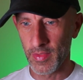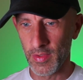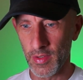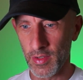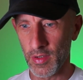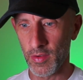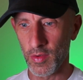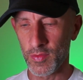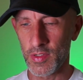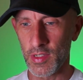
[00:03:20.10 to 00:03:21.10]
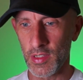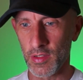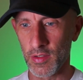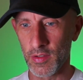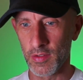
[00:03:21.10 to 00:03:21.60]
Obviously
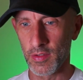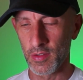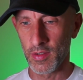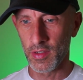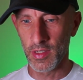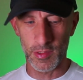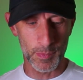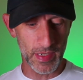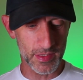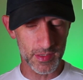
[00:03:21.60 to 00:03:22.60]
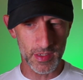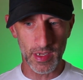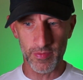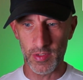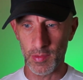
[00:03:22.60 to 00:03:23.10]
it's best to
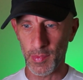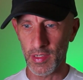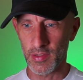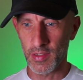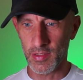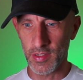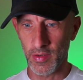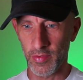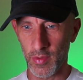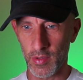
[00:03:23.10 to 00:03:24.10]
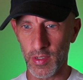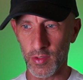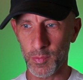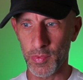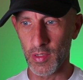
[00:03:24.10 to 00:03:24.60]
have your domains listed everywhere
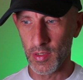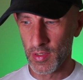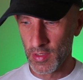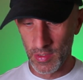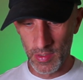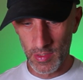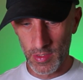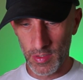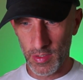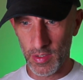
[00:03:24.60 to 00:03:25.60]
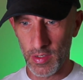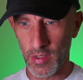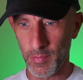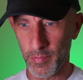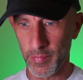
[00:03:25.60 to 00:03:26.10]
else, but
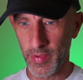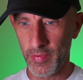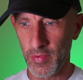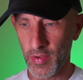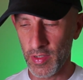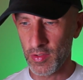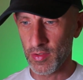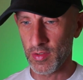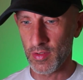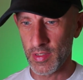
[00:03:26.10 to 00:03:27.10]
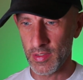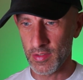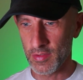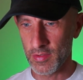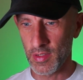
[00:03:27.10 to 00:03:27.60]
if you've only got like
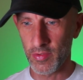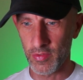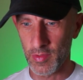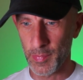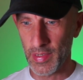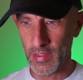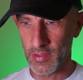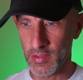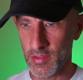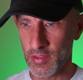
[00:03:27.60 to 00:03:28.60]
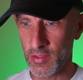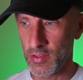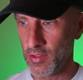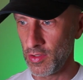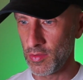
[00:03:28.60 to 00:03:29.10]
100 domains, just
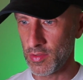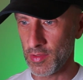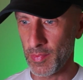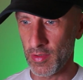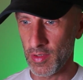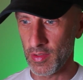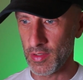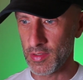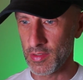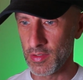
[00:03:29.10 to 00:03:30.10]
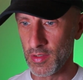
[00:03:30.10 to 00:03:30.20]
use something like this.